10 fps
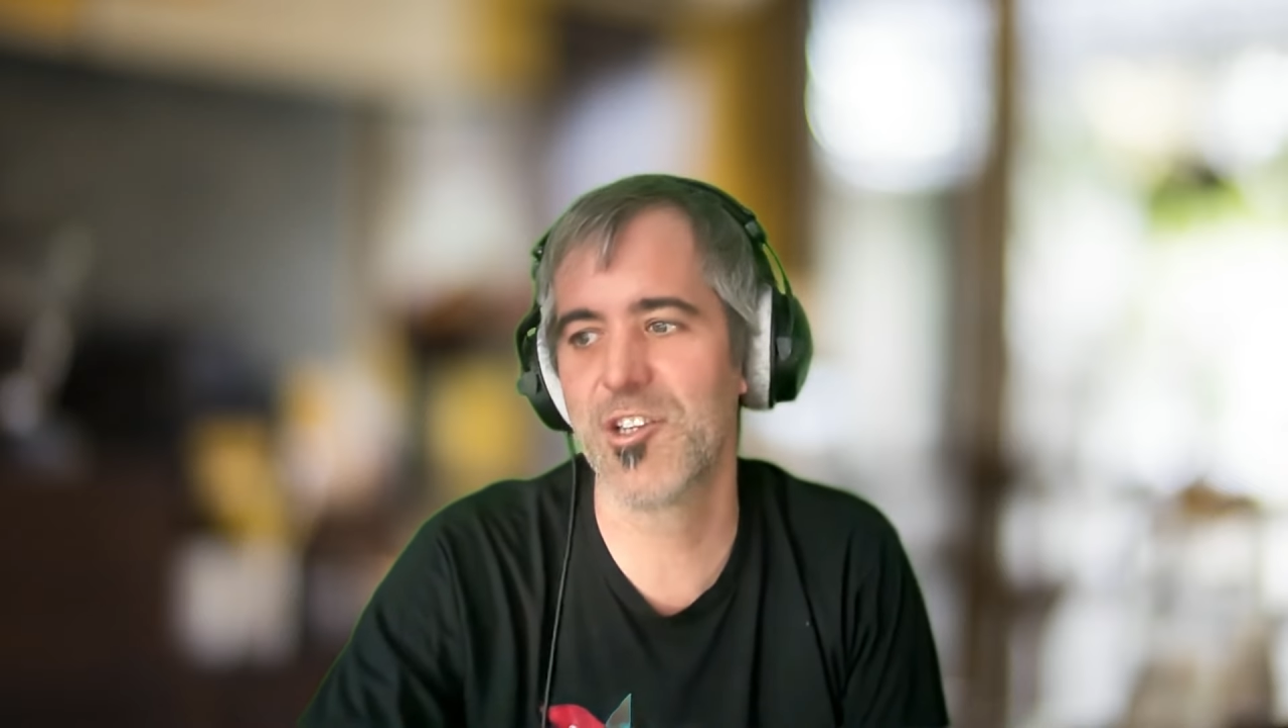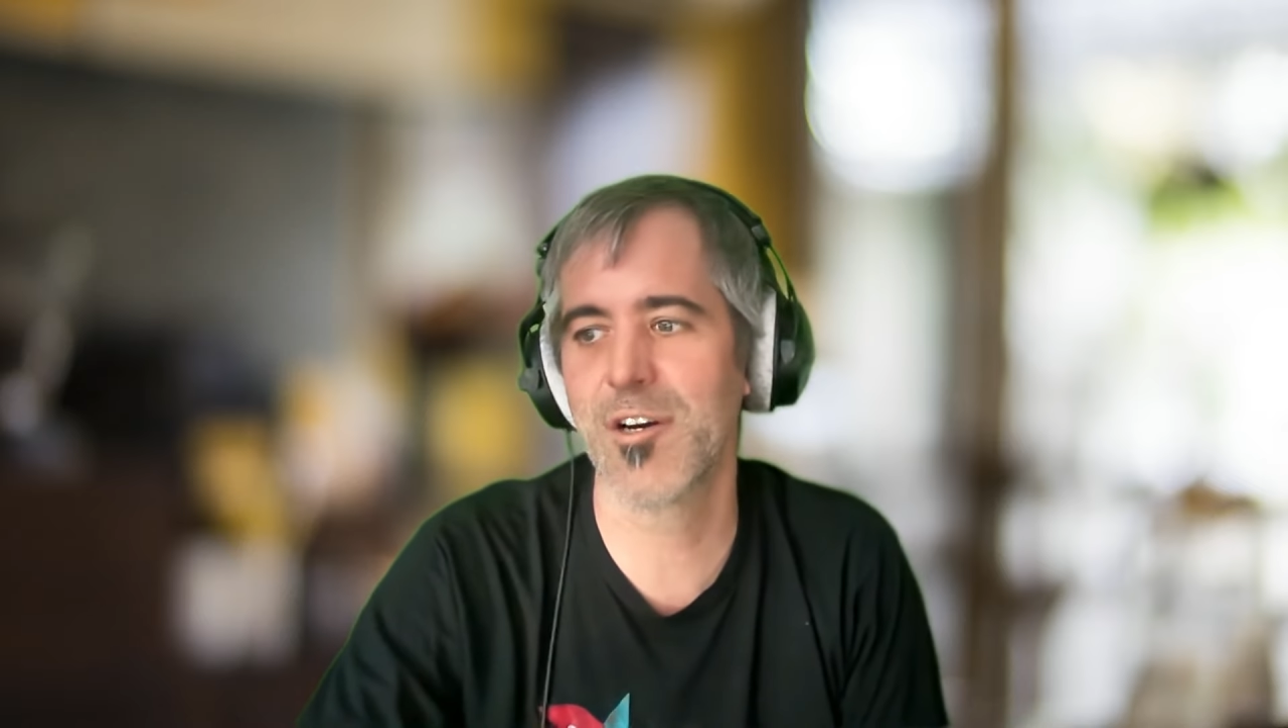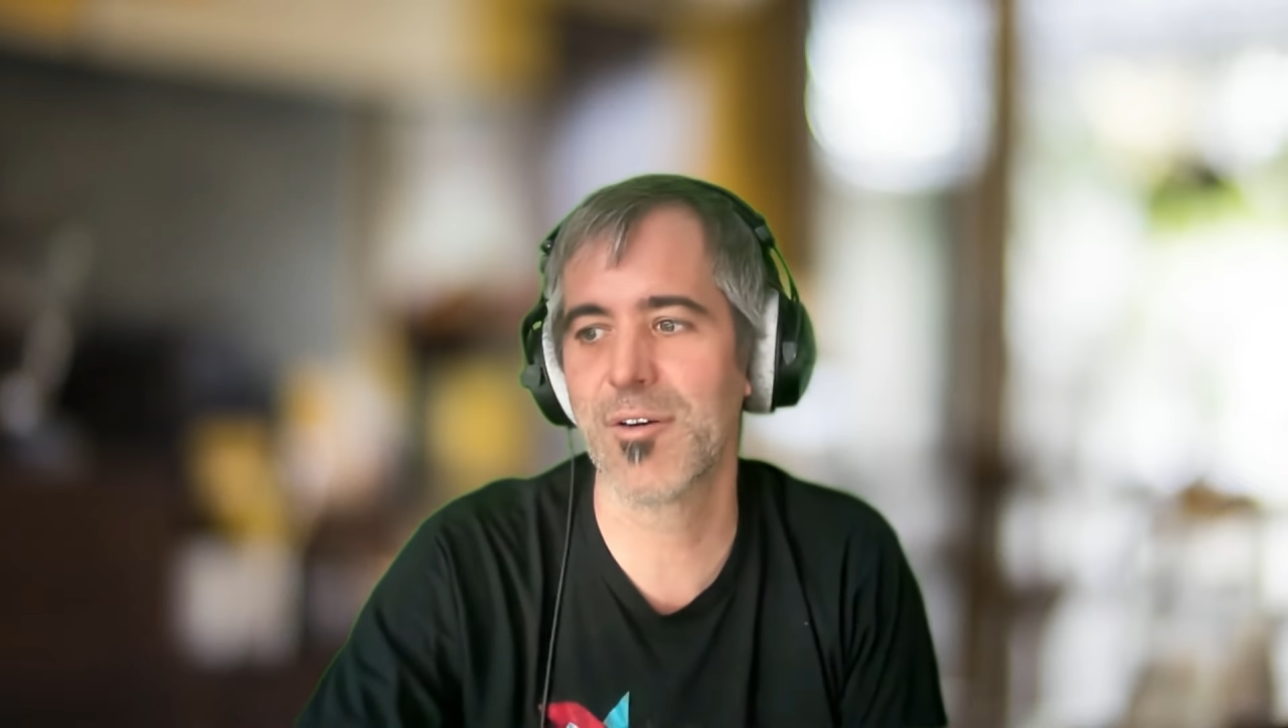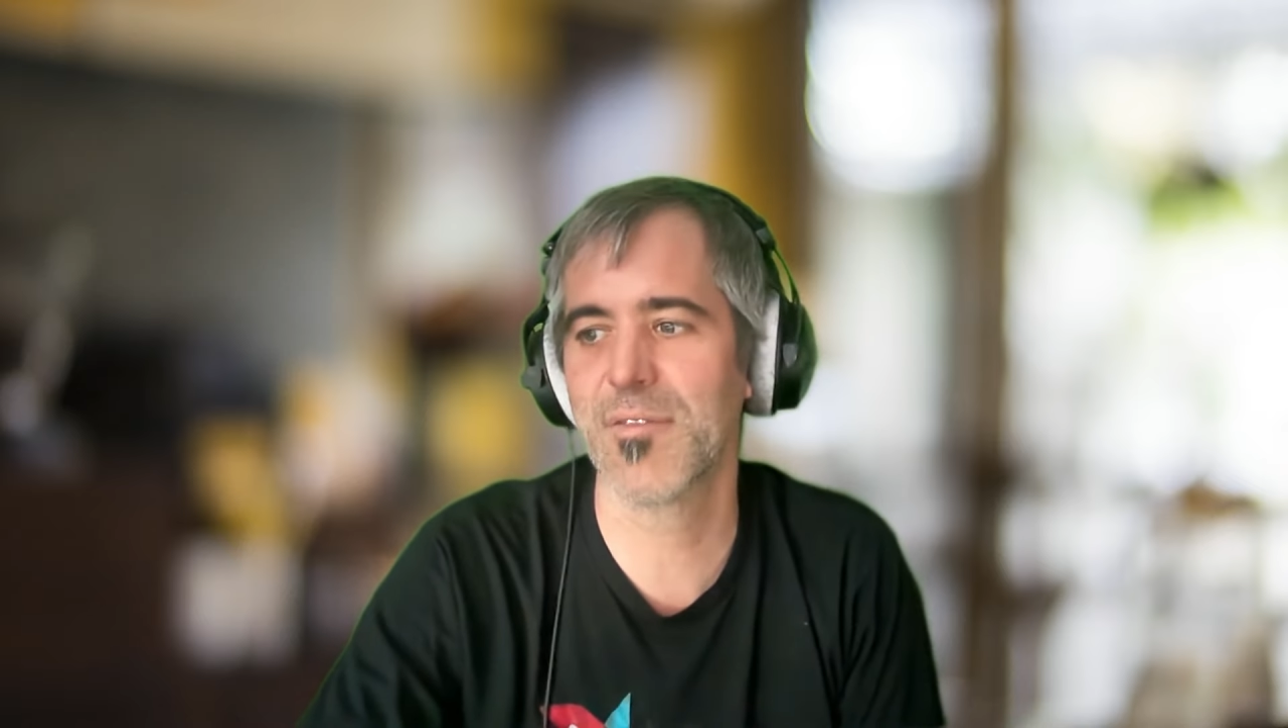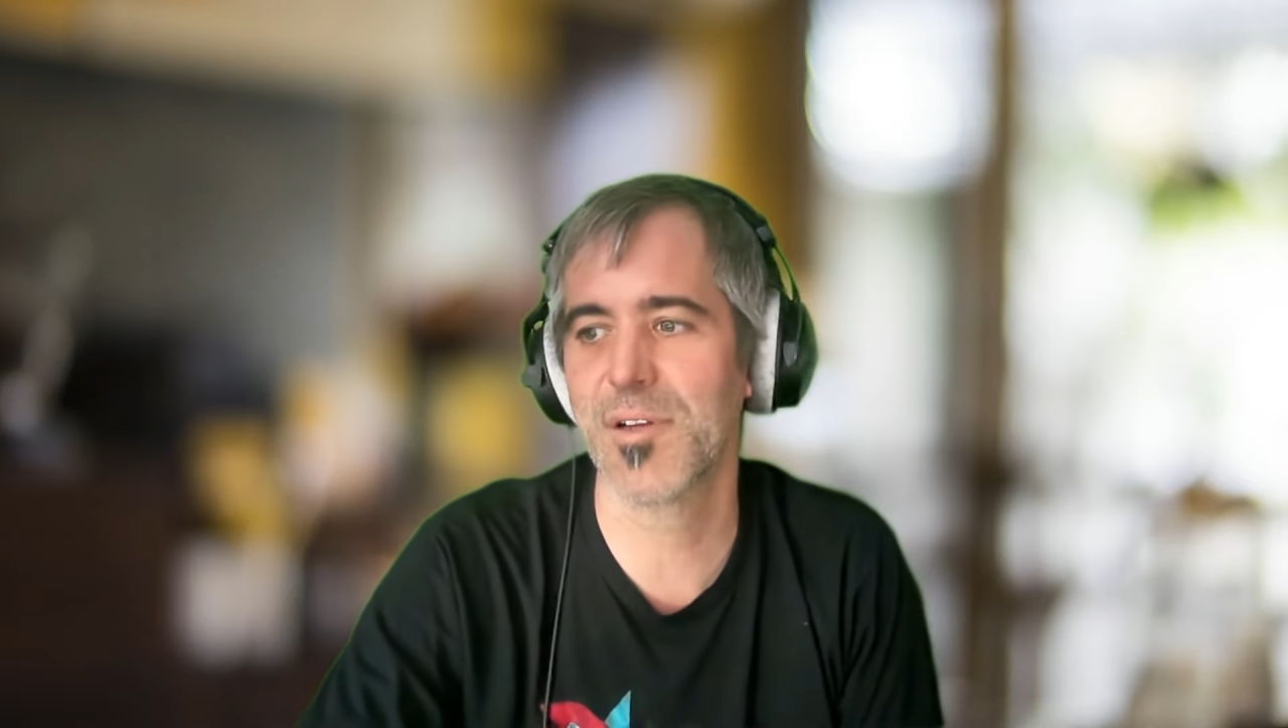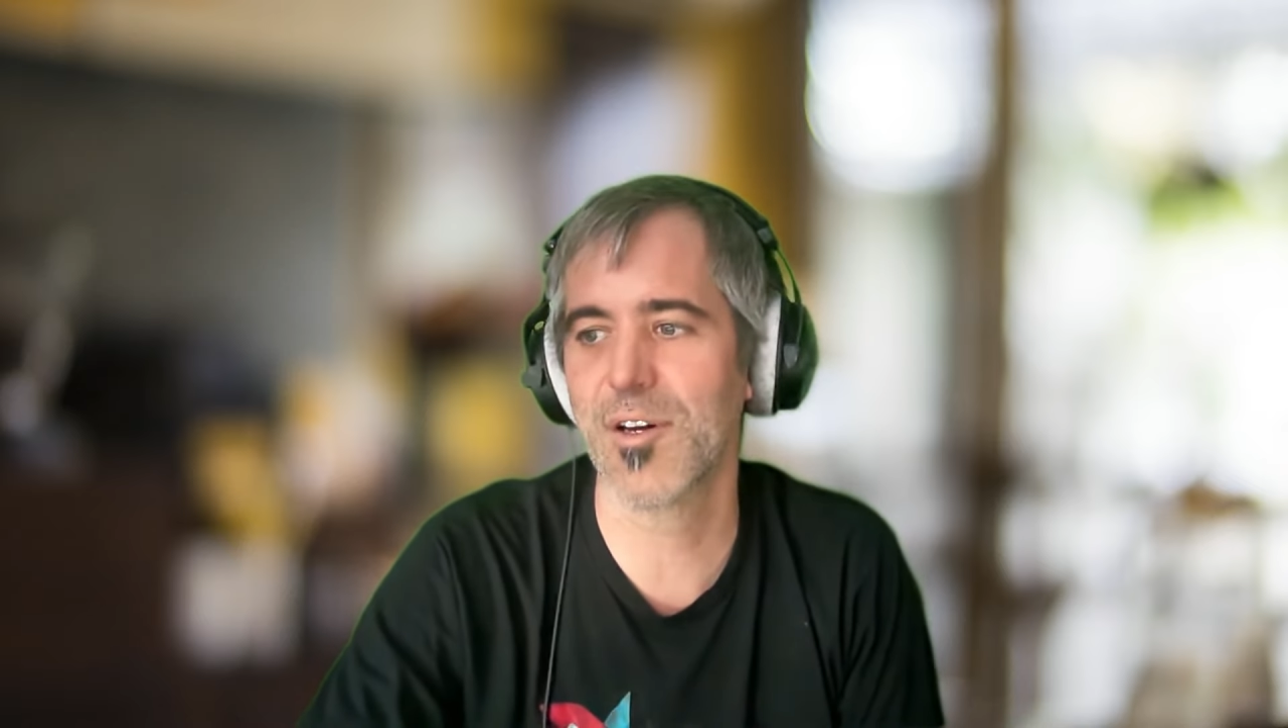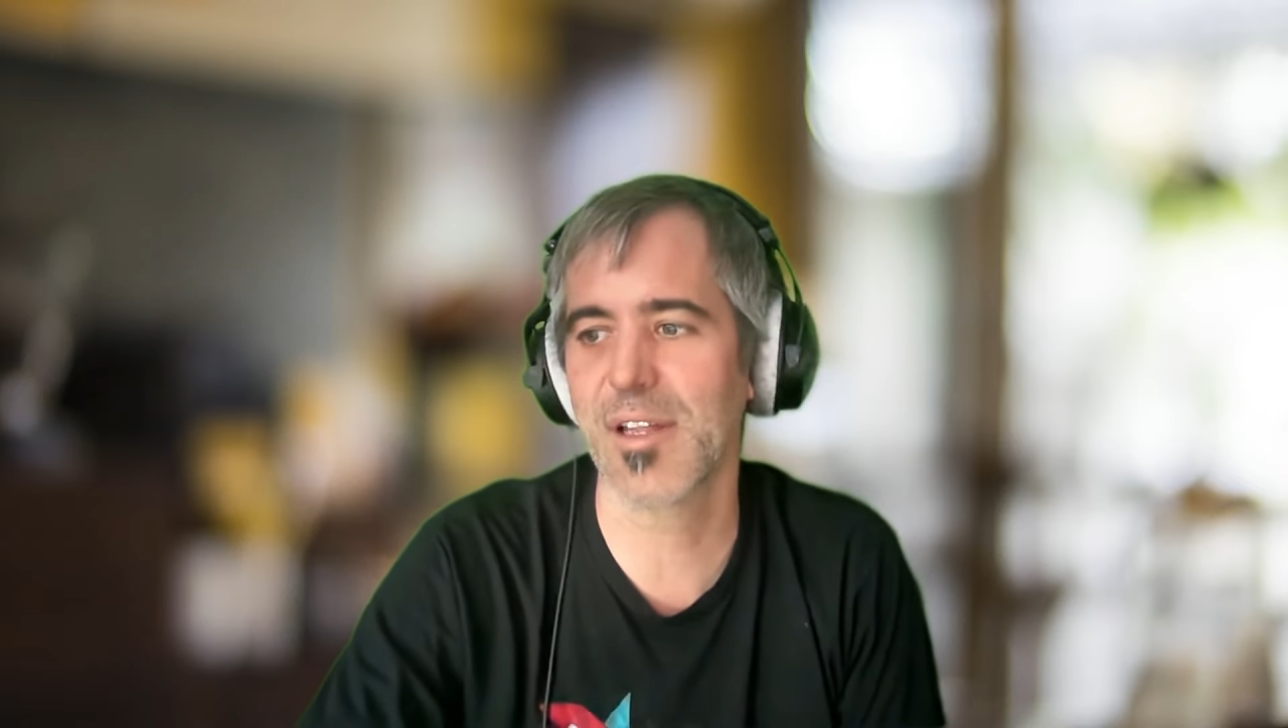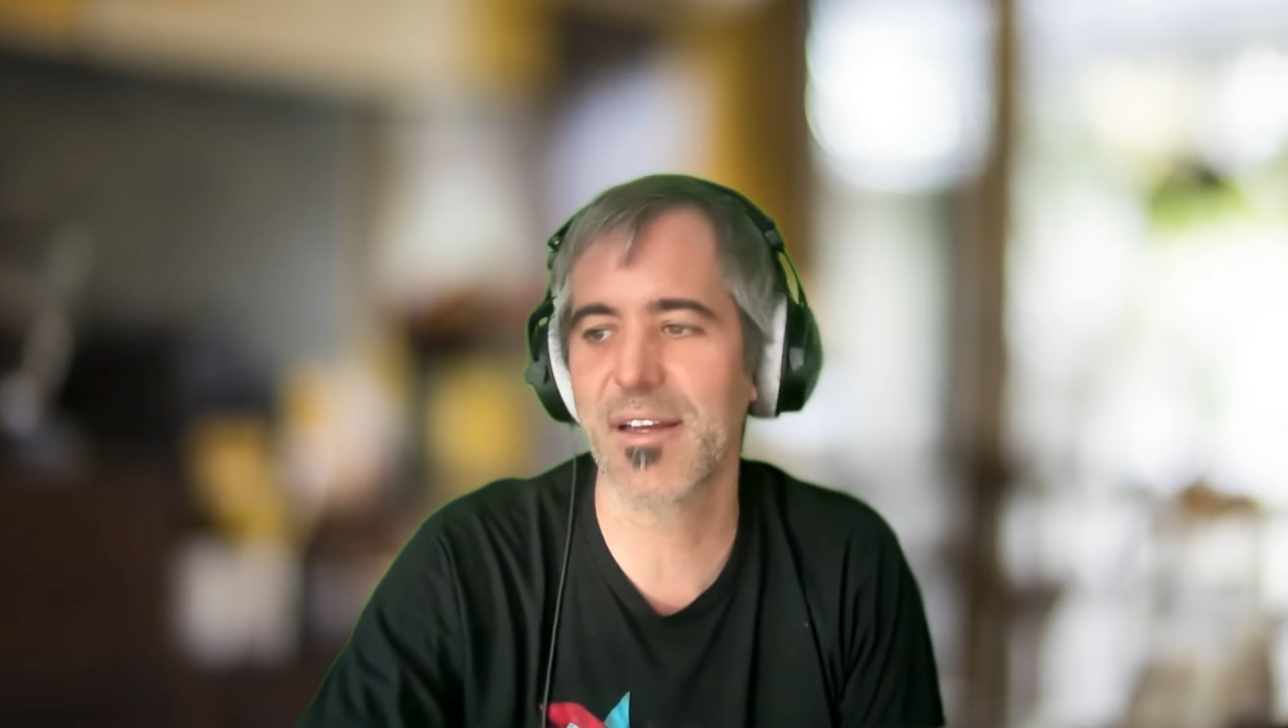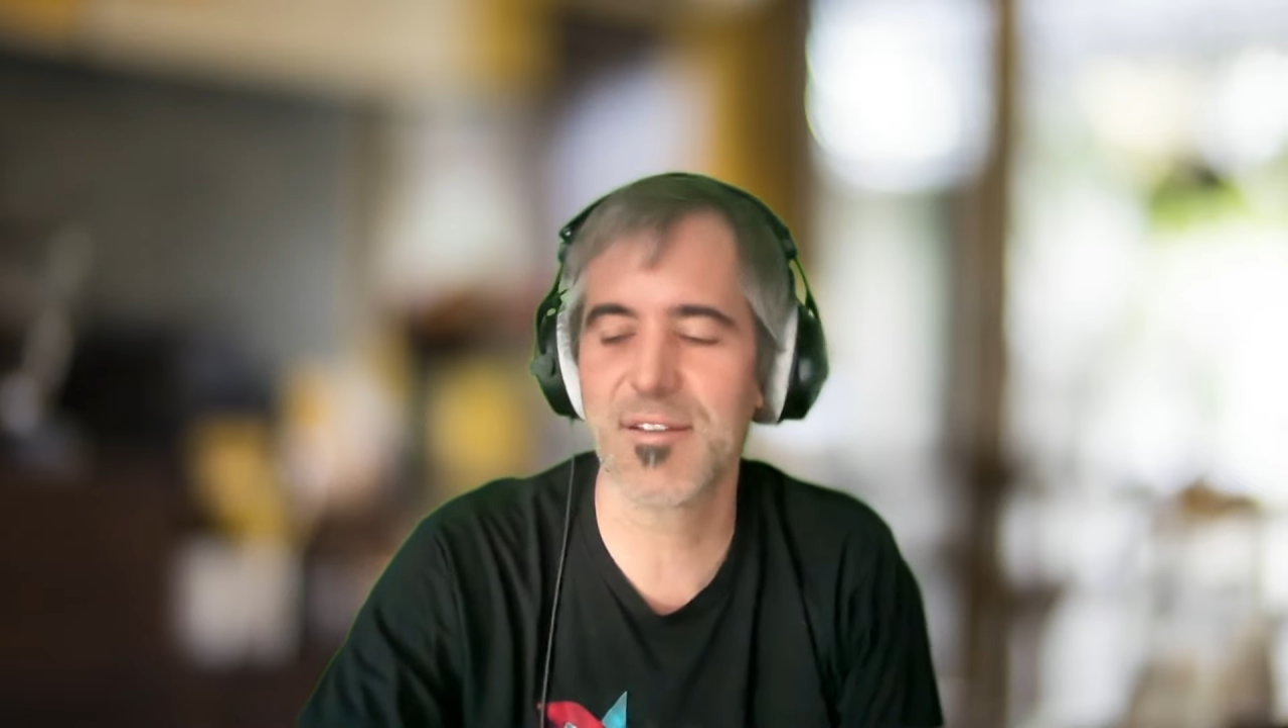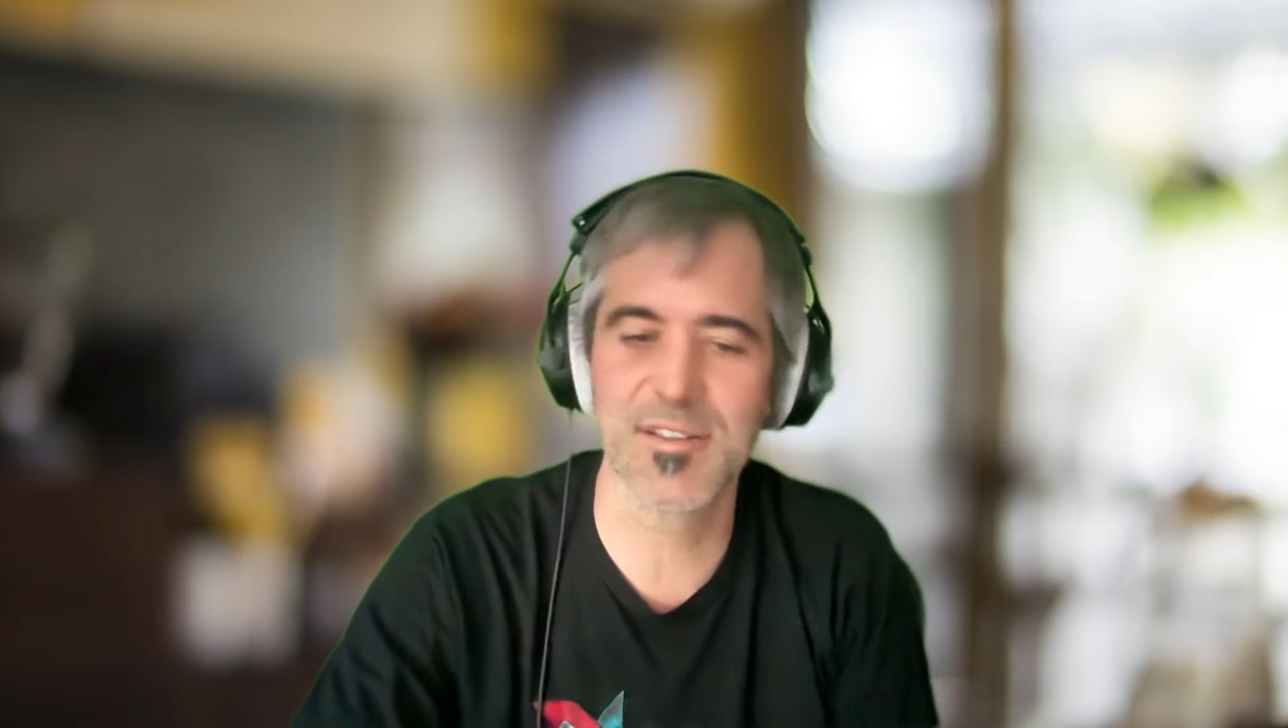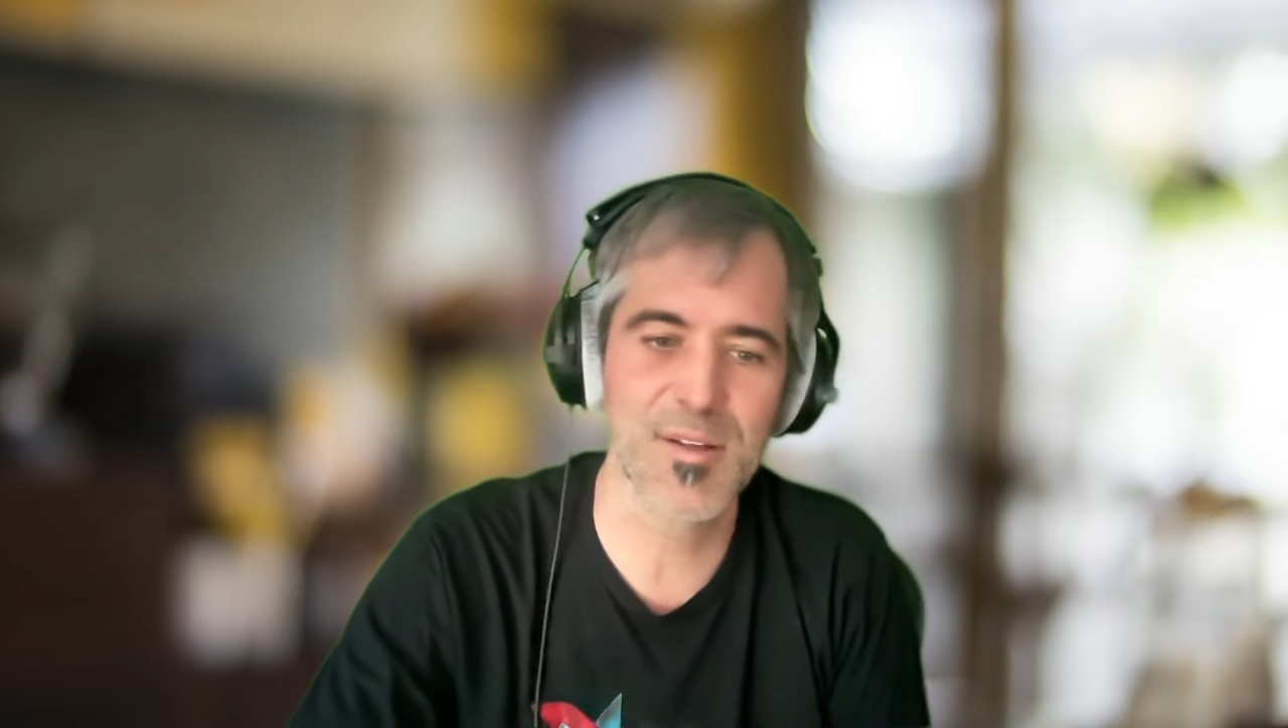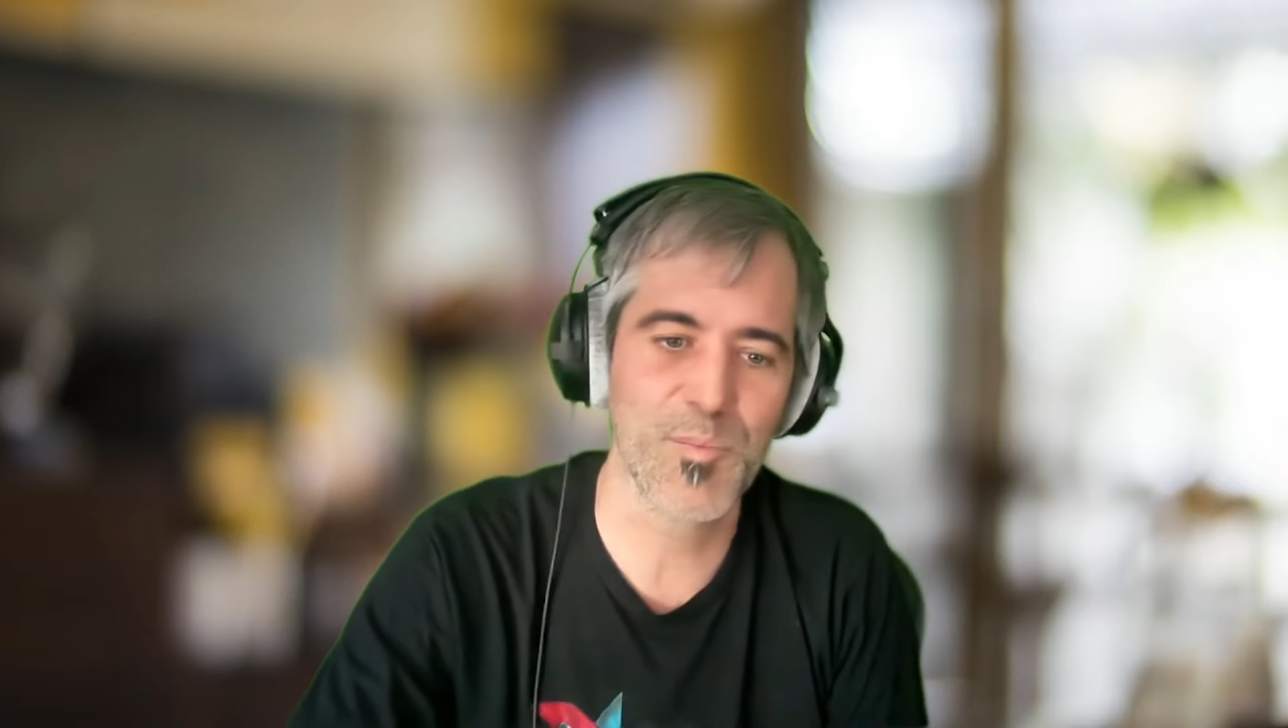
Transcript: general if you look like does